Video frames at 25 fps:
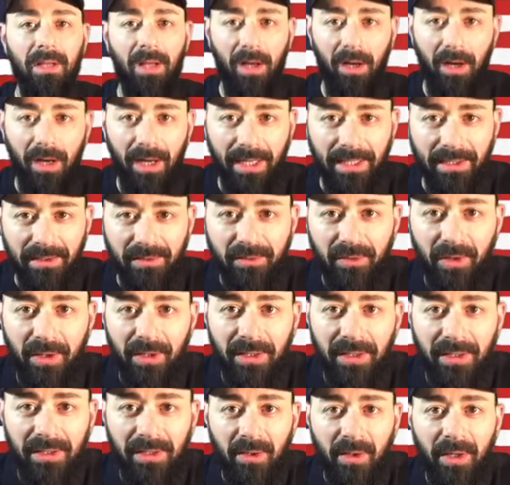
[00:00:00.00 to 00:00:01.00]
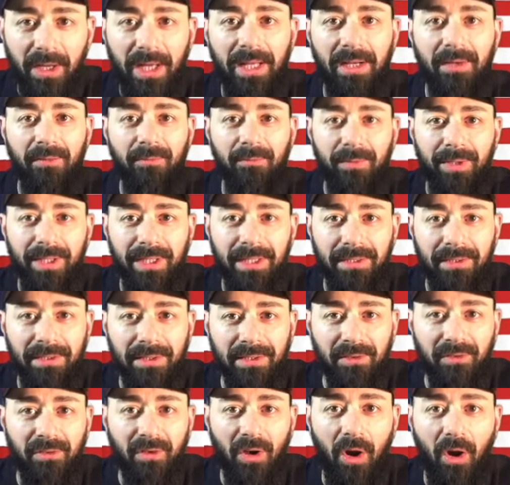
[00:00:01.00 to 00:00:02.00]
Alright, so I'm going to go ahead and read
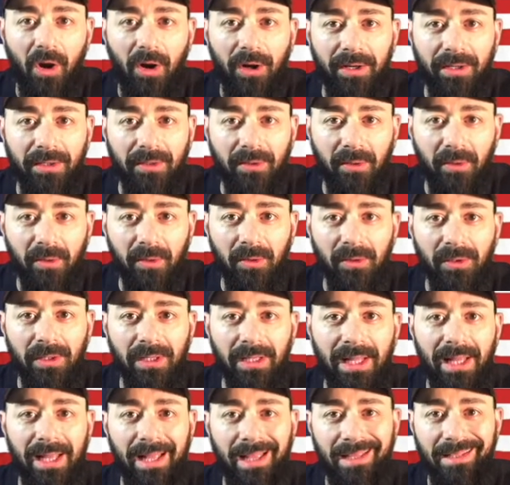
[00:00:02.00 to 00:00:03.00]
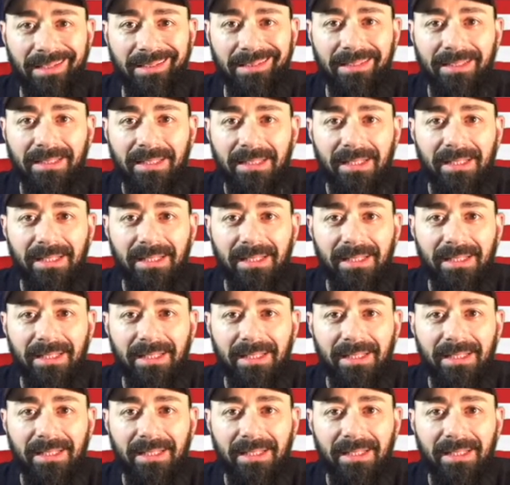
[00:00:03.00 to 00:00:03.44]
this article and